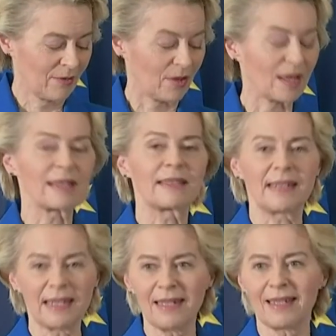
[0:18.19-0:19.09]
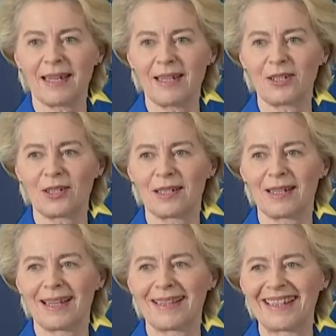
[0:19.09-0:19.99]
for their
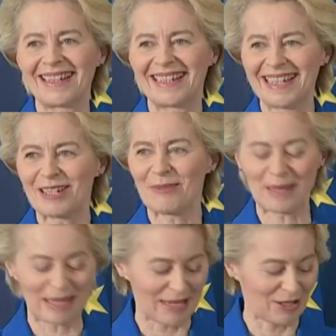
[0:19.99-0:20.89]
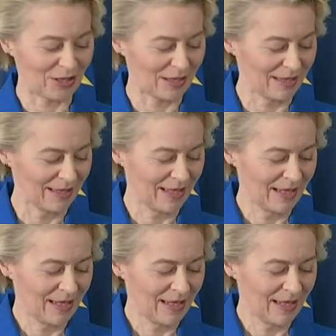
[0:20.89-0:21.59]
dedication and their determination.